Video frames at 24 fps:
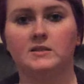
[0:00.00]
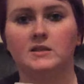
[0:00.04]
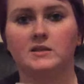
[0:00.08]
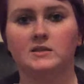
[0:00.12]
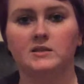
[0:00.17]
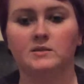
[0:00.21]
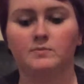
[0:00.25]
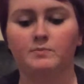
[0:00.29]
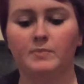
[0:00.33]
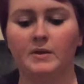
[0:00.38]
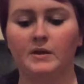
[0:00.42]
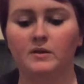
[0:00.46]

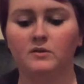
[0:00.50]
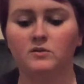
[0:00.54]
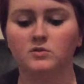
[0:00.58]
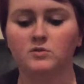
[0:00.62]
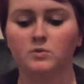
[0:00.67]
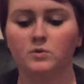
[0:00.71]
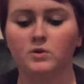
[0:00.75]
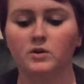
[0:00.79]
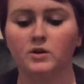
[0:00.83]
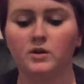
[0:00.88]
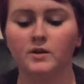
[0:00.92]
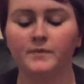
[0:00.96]
this pill
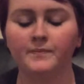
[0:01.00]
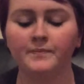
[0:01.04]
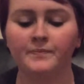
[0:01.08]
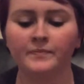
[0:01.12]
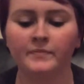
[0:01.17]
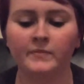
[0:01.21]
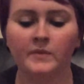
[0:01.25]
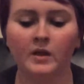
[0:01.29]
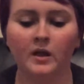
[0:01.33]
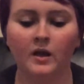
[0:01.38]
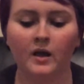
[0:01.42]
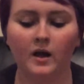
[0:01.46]
sorter.
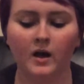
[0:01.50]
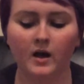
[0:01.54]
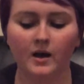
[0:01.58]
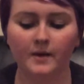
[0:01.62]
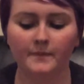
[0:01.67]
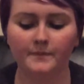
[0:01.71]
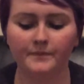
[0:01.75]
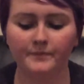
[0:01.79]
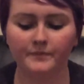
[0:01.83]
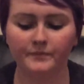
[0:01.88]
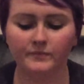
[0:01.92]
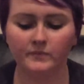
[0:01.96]

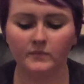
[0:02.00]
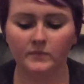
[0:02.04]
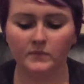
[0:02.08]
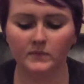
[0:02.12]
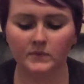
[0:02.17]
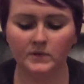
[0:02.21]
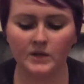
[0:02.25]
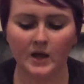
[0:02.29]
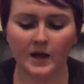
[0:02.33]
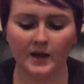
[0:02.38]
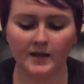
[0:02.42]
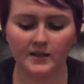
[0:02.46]

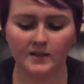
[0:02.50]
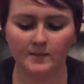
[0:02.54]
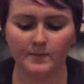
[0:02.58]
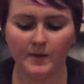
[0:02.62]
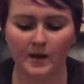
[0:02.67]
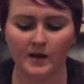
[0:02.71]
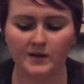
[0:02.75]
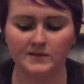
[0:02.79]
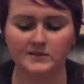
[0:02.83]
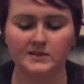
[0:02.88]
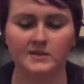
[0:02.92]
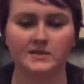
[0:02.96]
Not in the
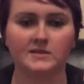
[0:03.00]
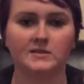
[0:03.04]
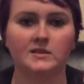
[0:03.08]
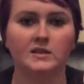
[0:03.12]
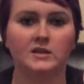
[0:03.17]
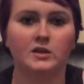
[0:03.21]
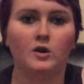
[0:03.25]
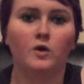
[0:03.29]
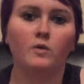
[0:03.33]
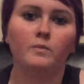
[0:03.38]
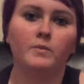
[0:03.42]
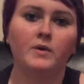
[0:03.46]
box is the
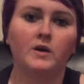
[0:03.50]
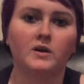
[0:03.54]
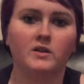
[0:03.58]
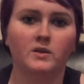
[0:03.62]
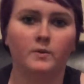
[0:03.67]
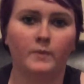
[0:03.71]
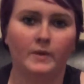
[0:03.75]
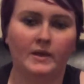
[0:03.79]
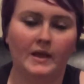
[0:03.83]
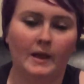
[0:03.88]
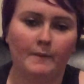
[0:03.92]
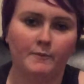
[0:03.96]
notebook that
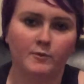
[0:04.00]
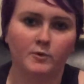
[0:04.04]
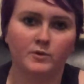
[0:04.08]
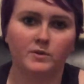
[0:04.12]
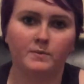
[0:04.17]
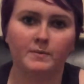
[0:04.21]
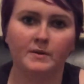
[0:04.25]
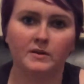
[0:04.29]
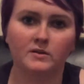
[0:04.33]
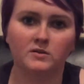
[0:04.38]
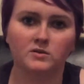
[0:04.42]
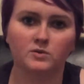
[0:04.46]
we kept with the
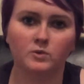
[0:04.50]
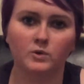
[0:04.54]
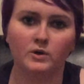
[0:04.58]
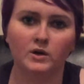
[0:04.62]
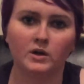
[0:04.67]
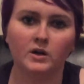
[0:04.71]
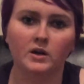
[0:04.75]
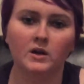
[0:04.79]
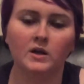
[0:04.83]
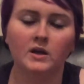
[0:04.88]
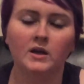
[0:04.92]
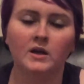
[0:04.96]
pill
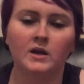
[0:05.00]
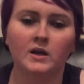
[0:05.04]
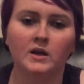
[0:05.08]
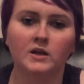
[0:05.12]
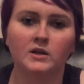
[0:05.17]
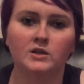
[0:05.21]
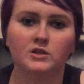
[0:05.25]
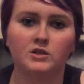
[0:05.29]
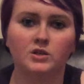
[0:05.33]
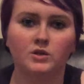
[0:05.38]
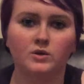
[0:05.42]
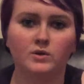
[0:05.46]
sorter
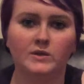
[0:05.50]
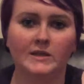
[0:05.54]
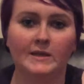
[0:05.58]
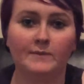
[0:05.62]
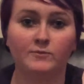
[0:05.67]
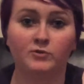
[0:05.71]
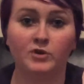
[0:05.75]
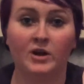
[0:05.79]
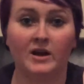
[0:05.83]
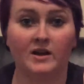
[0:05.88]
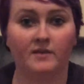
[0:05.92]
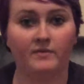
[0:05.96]
to keep
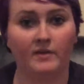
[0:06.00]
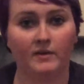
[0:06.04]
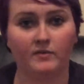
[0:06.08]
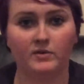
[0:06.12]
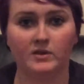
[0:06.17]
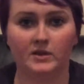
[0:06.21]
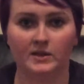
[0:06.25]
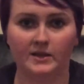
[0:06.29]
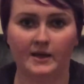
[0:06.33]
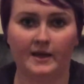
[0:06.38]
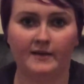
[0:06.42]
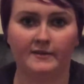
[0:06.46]
track of
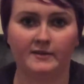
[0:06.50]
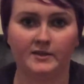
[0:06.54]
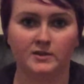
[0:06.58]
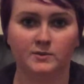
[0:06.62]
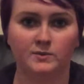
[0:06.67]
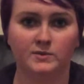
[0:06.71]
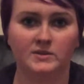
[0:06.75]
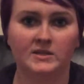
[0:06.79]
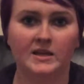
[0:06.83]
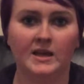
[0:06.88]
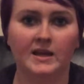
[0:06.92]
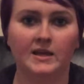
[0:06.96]
everything that Alex
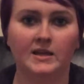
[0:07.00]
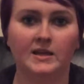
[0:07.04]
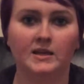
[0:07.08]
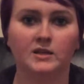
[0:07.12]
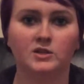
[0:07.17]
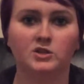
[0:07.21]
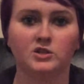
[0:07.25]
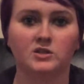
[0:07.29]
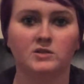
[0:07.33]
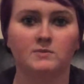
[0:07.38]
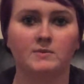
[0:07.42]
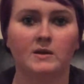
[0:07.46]
was taking,
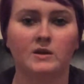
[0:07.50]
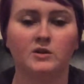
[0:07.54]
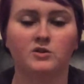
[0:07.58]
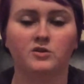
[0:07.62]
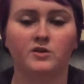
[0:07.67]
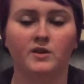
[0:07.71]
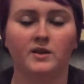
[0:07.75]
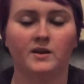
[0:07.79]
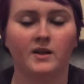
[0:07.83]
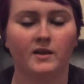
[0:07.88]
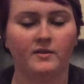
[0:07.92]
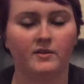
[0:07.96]
just to make sure
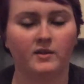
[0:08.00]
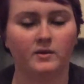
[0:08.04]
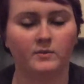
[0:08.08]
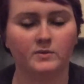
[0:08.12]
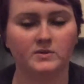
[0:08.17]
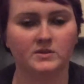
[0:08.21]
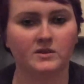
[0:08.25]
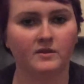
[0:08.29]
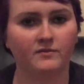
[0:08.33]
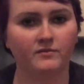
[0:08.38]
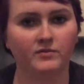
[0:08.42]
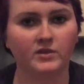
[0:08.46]
that nothing was
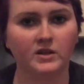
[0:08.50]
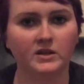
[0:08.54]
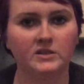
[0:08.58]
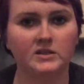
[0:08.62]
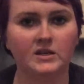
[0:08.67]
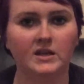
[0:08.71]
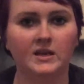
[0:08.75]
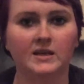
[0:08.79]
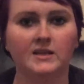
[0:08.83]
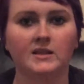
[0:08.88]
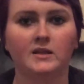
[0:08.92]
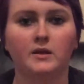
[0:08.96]

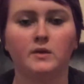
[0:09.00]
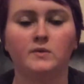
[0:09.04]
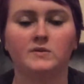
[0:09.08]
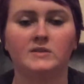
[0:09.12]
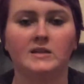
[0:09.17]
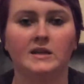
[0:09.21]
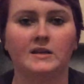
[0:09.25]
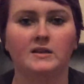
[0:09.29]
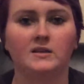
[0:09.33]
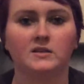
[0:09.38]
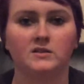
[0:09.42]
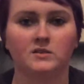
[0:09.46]
conflicting and that he was
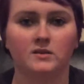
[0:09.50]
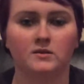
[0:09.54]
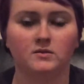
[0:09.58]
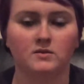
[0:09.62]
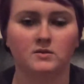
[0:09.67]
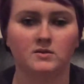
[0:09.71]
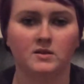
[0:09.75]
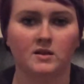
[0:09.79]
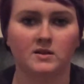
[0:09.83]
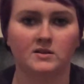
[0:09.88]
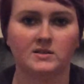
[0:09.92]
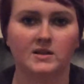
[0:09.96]
taking his
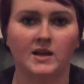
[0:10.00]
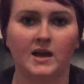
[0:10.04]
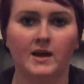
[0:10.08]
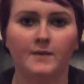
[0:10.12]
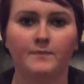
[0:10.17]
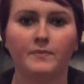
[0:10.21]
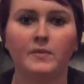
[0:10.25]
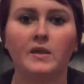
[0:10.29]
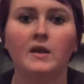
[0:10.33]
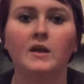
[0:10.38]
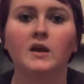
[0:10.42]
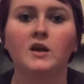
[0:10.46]
doses on time.
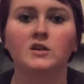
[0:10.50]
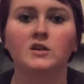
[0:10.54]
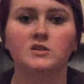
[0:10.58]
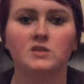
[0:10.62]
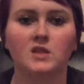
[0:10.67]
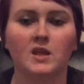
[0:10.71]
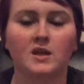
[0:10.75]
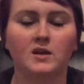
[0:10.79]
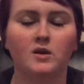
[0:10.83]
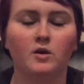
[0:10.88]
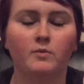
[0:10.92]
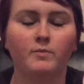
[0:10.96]
So
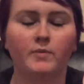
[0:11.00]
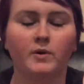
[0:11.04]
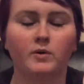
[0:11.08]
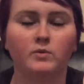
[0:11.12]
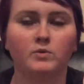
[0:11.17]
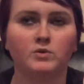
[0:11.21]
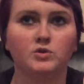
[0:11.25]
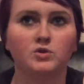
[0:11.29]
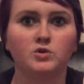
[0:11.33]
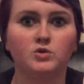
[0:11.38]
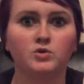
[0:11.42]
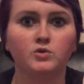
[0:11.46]
that notebook
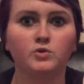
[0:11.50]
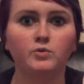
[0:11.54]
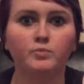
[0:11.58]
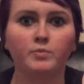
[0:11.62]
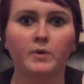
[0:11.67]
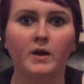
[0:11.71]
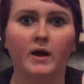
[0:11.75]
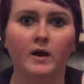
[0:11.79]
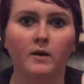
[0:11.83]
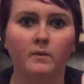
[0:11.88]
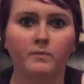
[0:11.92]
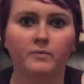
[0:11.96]
was super
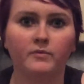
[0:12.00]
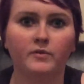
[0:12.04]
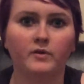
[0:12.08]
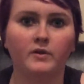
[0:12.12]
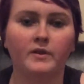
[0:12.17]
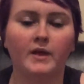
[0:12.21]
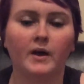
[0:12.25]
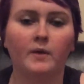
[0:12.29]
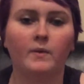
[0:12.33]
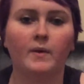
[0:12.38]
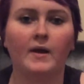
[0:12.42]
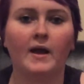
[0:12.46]
helpful.
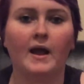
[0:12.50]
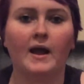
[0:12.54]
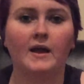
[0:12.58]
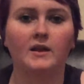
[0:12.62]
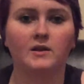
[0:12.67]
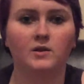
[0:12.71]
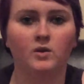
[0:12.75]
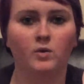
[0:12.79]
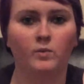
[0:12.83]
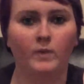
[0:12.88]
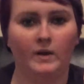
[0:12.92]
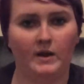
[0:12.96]
That way I
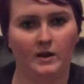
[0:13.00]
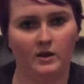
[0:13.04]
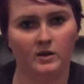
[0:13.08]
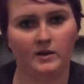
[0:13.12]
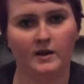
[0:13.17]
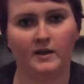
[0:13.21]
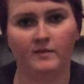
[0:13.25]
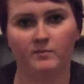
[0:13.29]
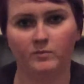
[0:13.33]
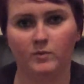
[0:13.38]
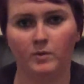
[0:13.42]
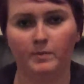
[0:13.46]
knew when he could
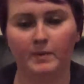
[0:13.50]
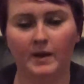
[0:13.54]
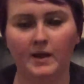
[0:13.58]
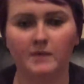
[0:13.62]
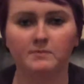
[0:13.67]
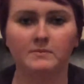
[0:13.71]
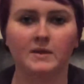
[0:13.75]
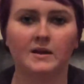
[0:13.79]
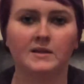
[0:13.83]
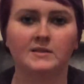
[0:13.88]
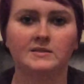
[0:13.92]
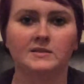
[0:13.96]
have more pain
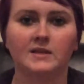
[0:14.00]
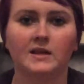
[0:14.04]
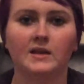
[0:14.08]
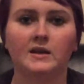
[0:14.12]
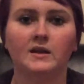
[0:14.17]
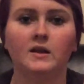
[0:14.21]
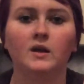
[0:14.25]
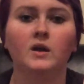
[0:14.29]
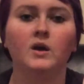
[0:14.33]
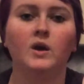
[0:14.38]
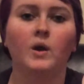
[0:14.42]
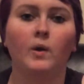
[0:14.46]
medicine,
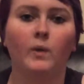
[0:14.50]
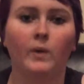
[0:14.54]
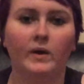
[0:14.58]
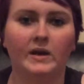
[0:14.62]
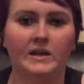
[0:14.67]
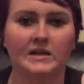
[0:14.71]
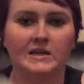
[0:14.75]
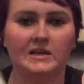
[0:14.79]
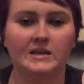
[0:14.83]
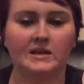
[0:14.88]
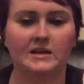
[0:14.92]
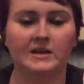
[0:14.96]
when he
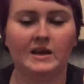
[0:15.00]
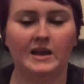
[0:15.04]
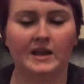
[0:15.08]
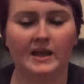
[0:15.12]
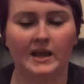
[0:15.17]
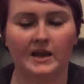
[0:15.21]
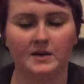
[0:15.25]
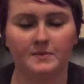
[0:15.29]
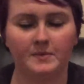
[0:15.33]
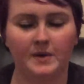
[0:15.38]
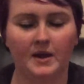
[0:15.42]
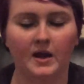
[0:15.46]
needed to take
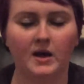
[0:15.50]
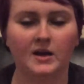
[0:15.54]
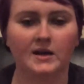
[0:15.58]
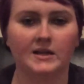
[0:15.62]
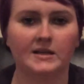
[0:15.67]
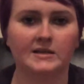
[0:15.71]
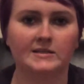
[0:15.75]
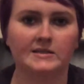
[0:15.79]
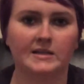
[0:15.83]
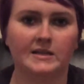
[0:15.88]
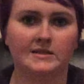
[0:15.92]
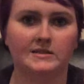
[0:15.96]

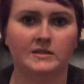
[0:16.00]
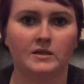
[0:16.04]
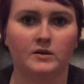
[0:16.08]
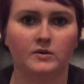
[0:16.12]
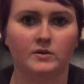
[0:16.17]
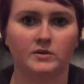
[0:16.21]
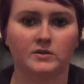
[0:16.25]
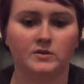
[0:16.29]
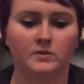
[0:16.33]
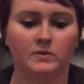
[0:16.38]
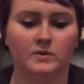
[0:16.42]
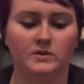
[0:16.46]
antibiotics, etc.,
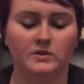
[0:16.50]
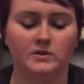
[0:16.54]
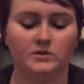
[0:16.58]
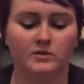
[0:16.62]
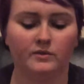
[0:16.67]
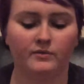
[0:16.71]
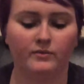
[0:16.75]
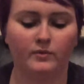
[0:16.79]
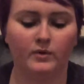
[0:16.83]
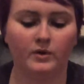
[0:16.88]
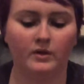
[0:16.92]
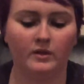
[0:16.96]
so on and so
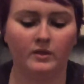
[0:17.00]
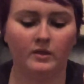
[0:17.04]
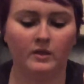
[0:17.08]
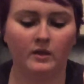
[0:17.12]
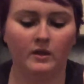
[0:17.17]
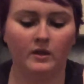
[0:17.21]
forth.